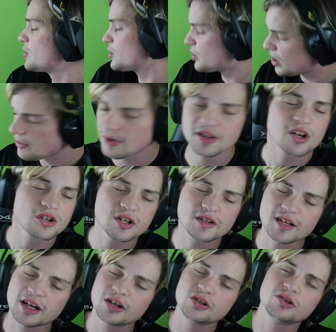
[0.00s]
Stream on there just
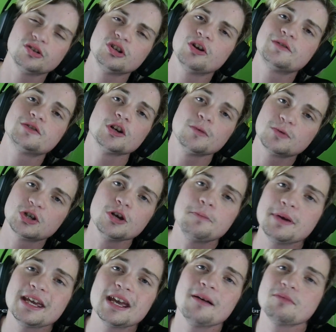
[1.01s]
like I do on YouTube. 2
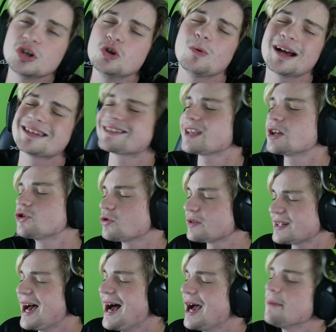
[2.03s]
p.m. U.S. Central
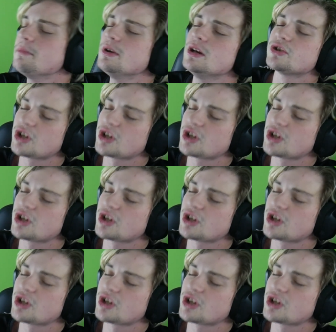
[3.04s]
Time.